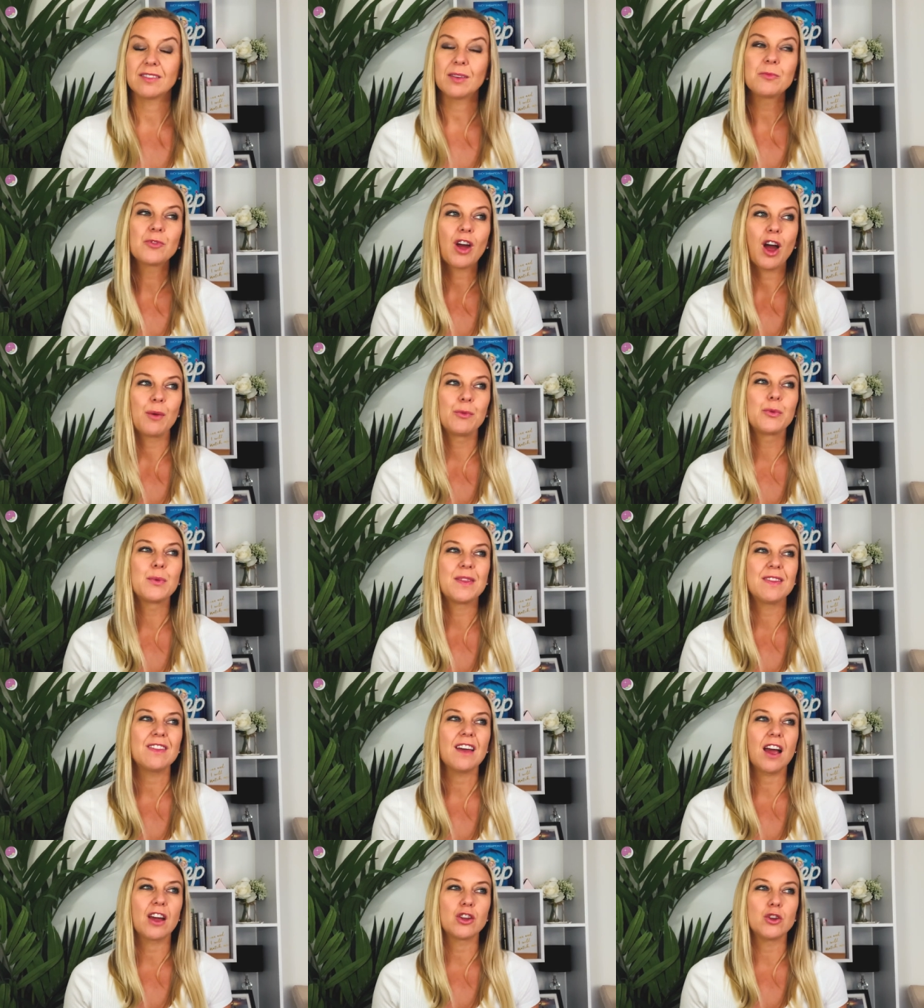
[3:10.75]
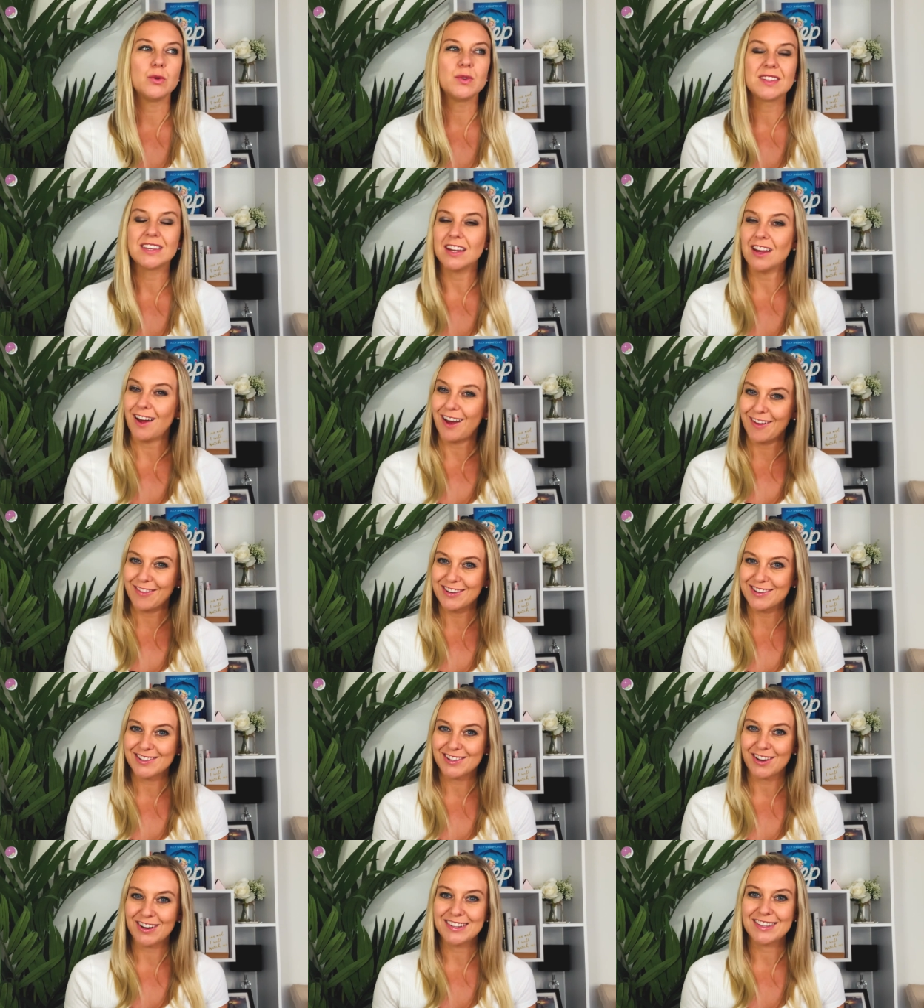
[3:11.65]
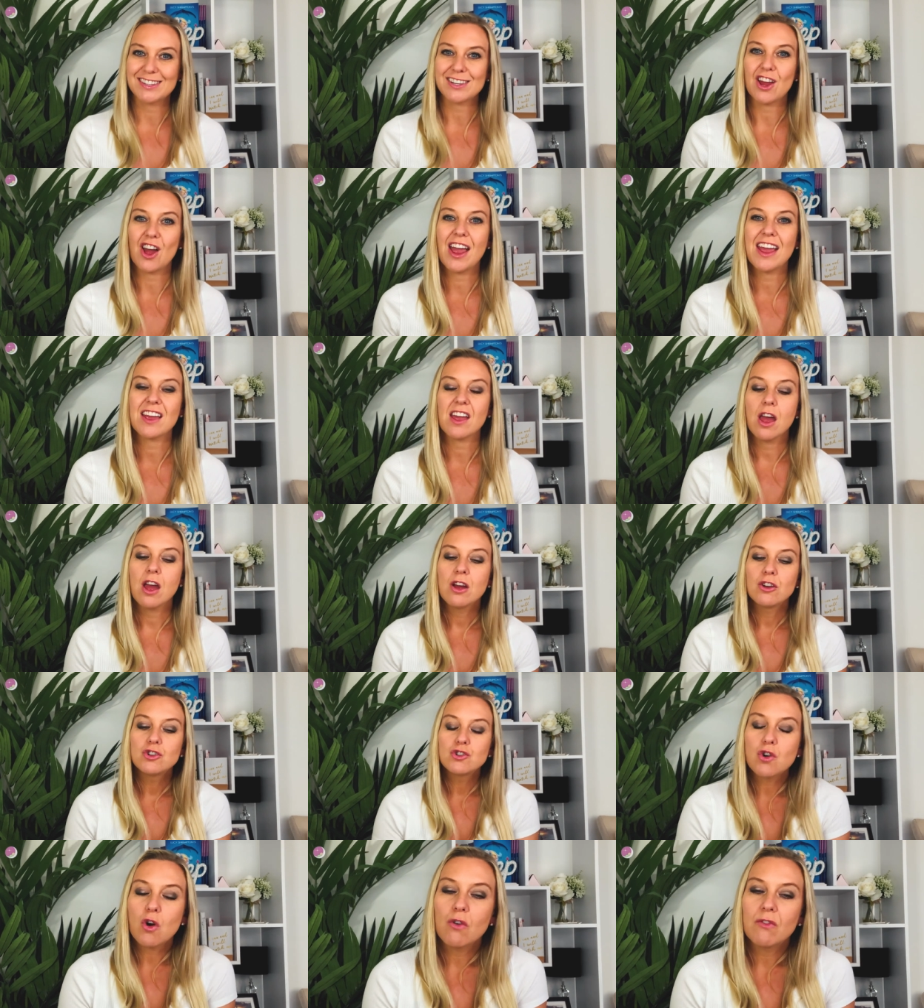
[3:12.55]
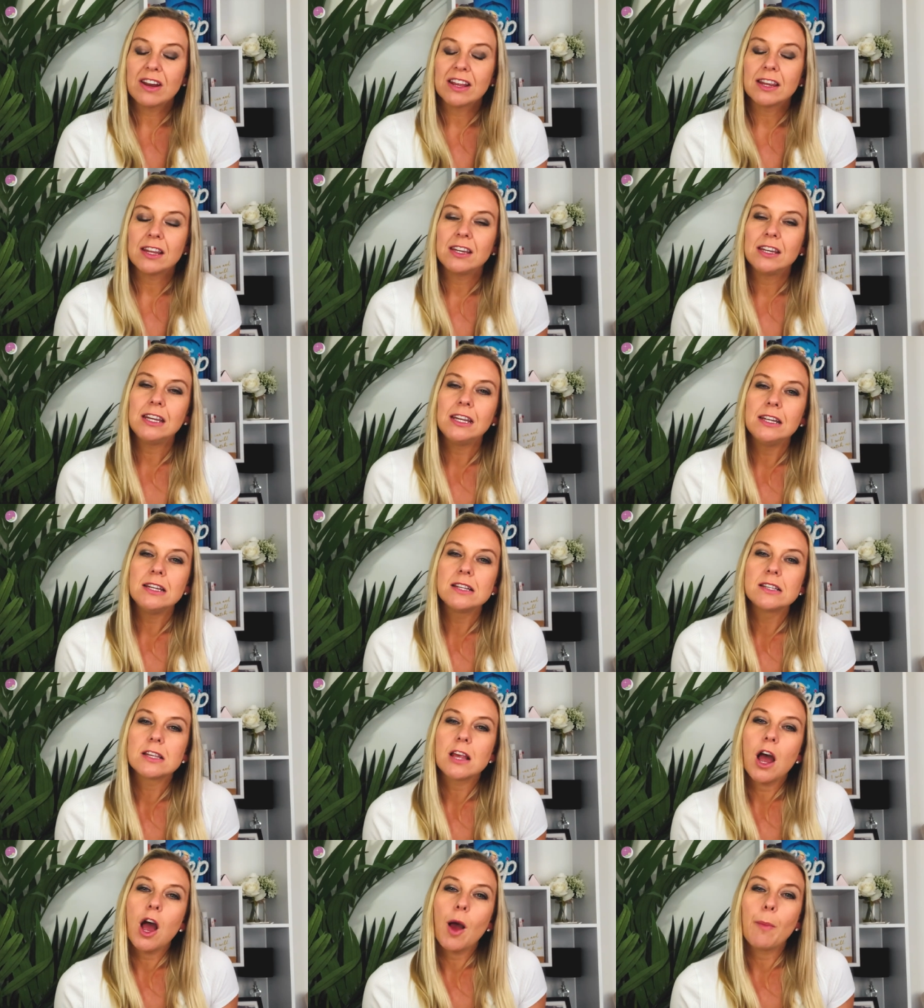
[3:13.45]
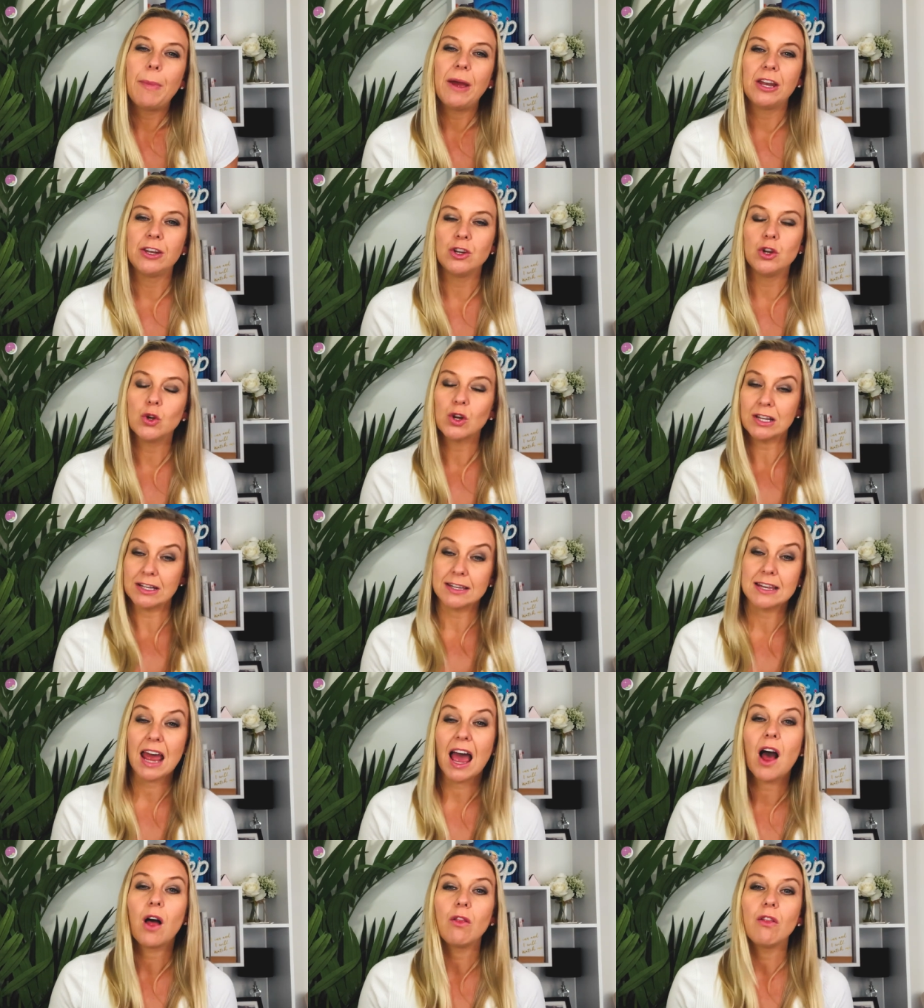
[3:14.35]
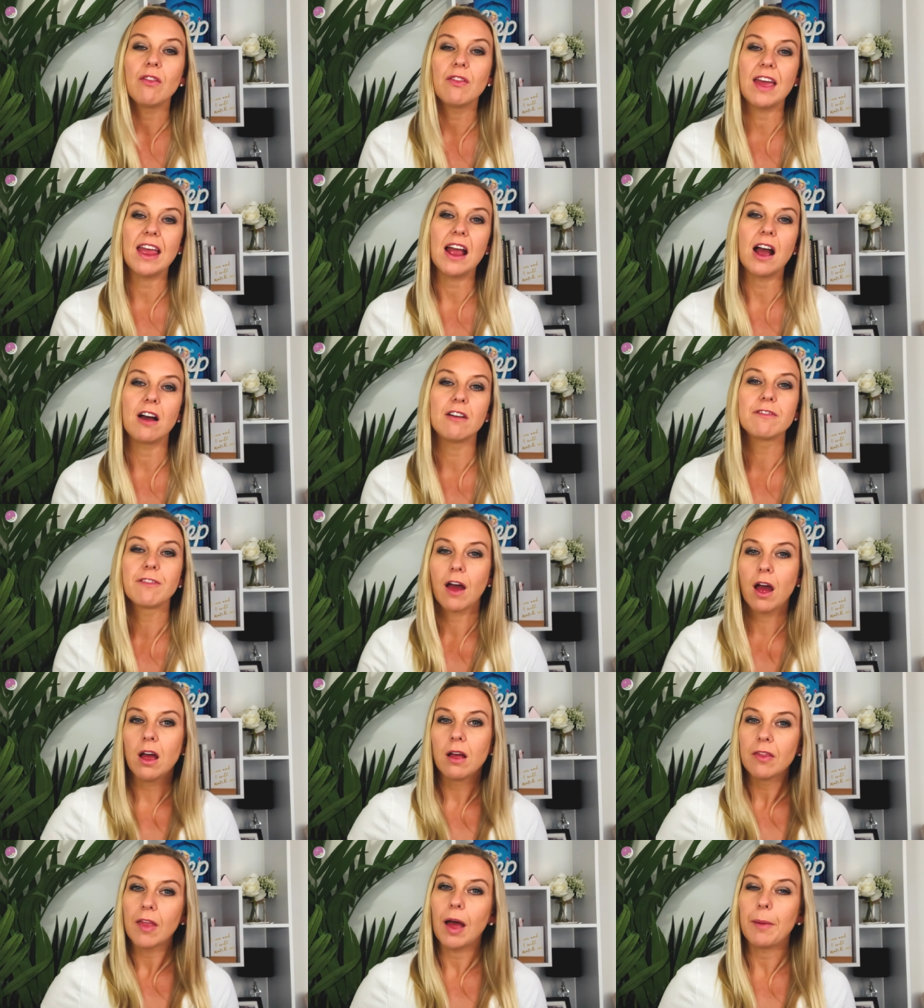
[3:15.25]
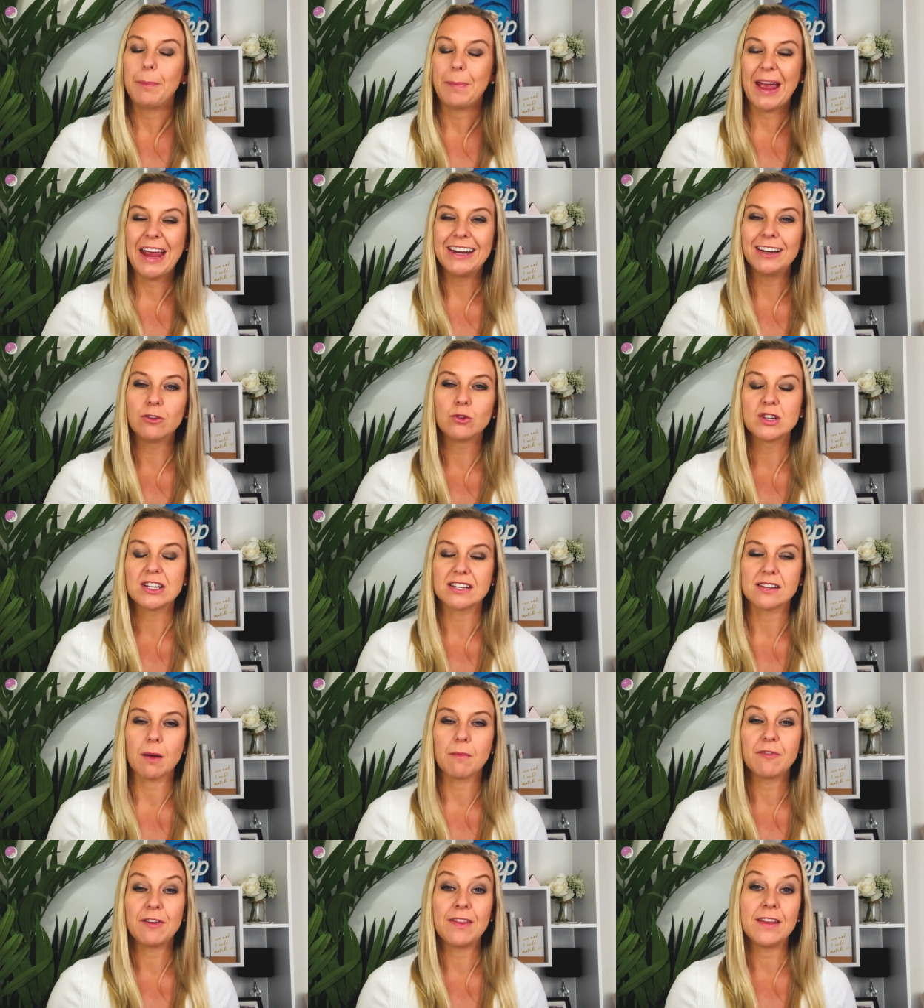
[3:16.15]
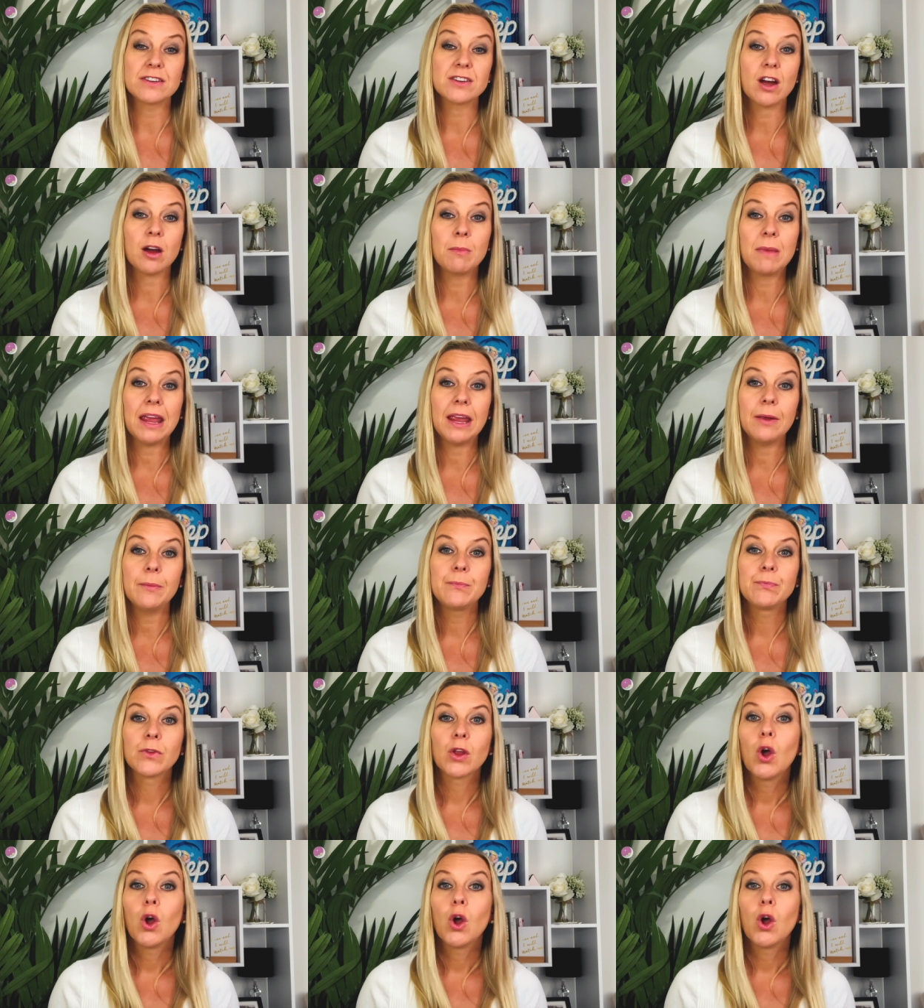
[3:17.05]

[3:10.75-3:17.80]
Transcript: Sometimes with that you see other signs like drawing the knees up, and you can tell that they have that pain or discomfort in their tummy.